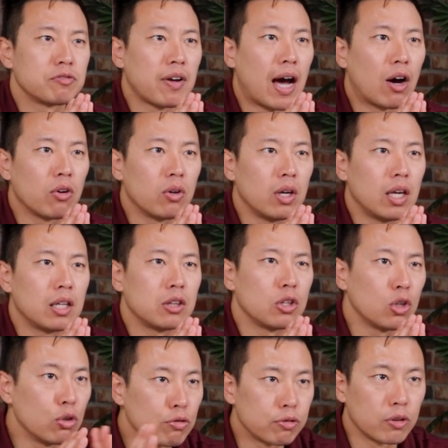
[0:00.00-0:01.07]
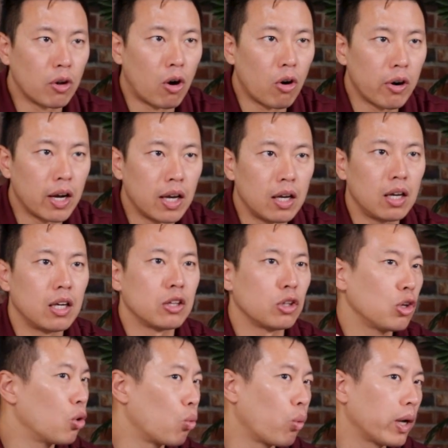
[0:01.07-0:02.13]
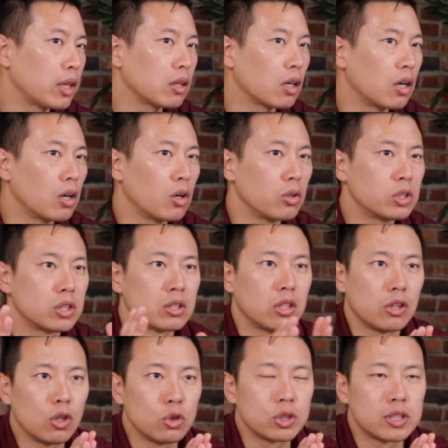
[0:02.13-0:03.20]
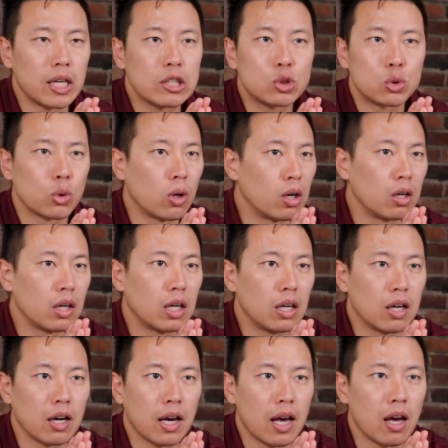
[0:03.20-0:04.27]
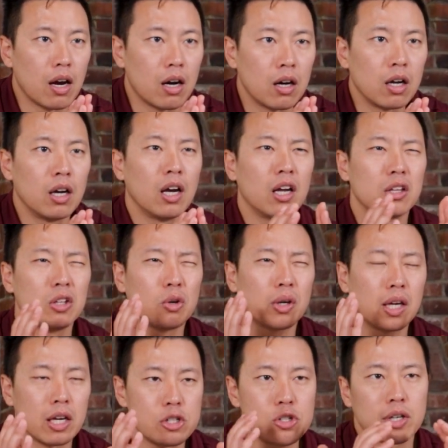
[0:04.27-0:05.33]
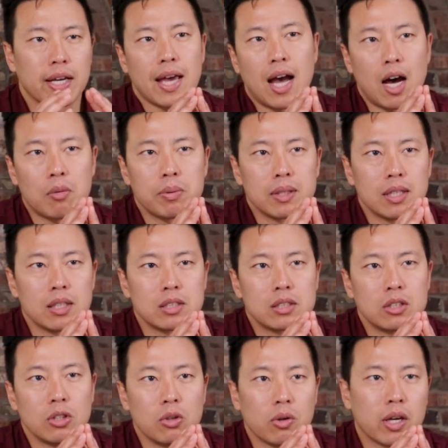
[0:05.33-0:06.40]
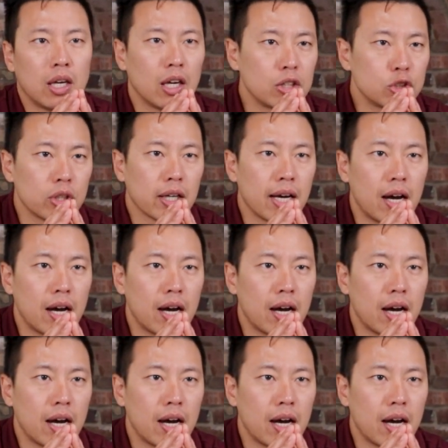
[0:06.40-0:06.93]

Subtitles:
value in new flooring, in new windows, new central heat and air, new kitchen cabinets, new kitchen